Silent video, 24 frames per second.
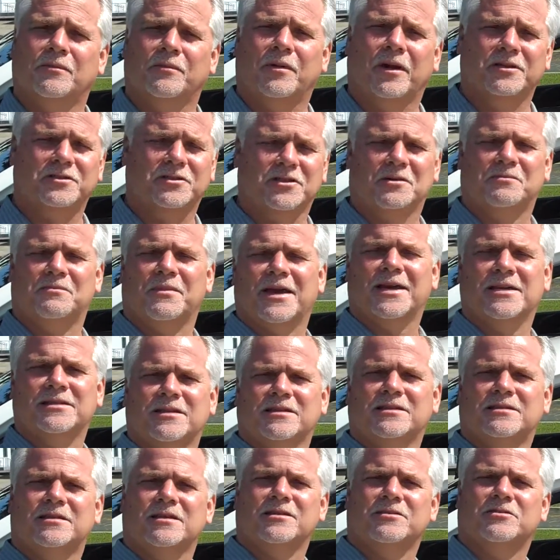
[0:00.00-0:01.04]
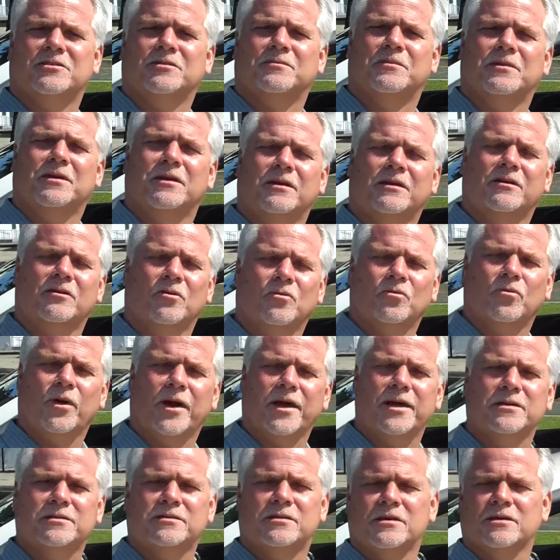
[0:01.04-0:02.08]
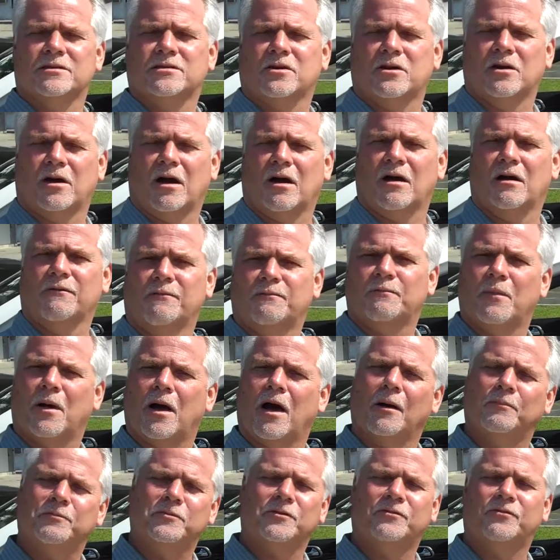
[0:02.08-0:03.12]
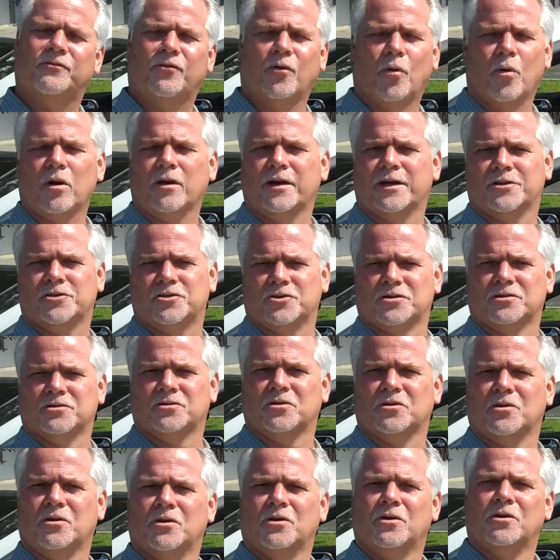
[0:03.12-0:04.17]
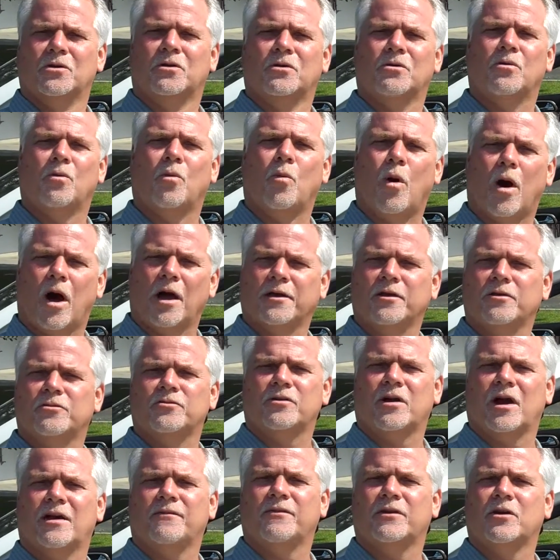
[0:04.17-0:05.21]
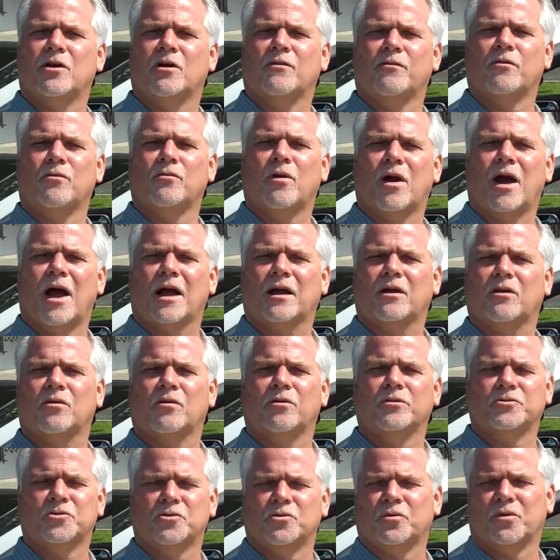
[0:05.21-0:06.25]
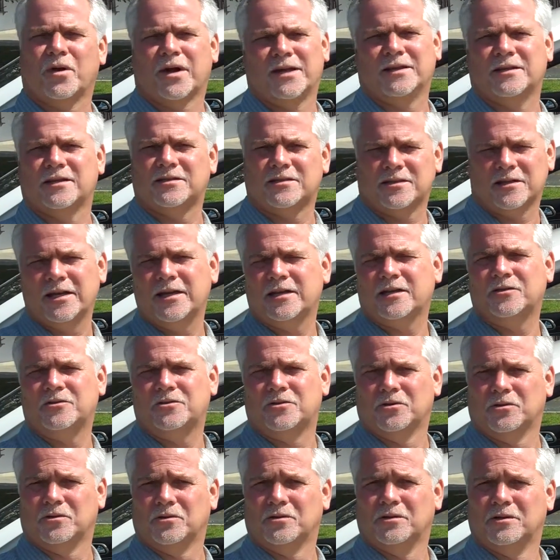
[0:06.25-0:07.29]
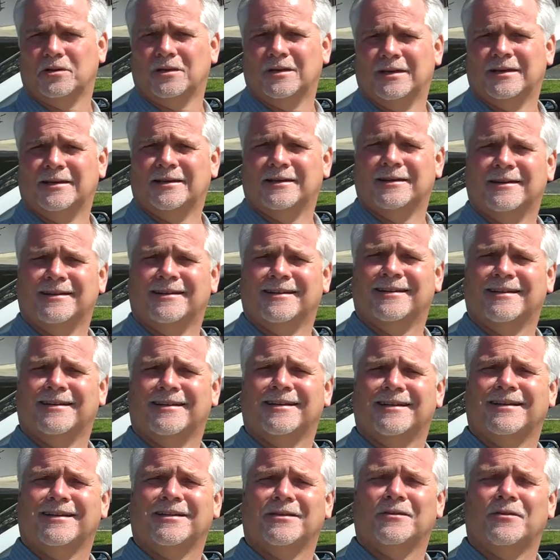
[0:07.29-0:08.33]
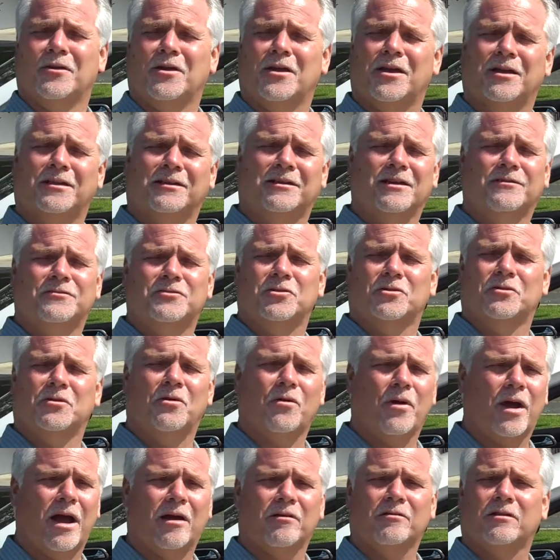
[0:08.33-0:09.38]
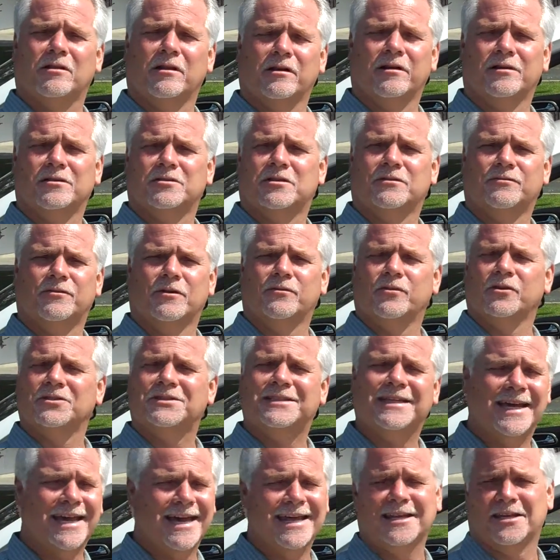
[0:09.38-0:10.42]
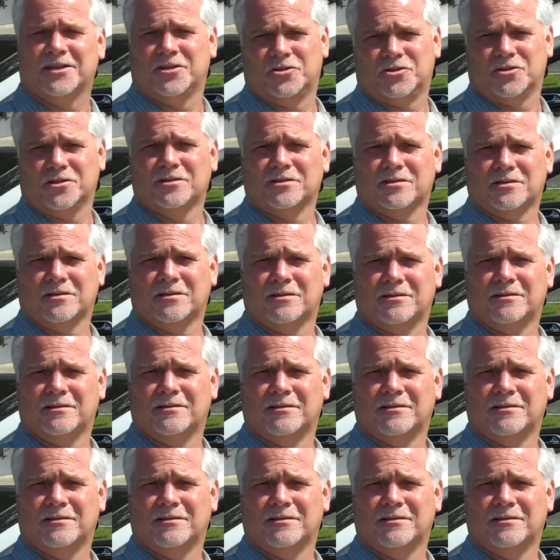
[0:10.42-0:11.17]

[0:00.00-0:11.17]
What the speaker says: but it's an amazing system. It'll raise this car up to 4 inches while you're driving over rock or terrain that's needed to. It gives you a ground clearance of over 10 inches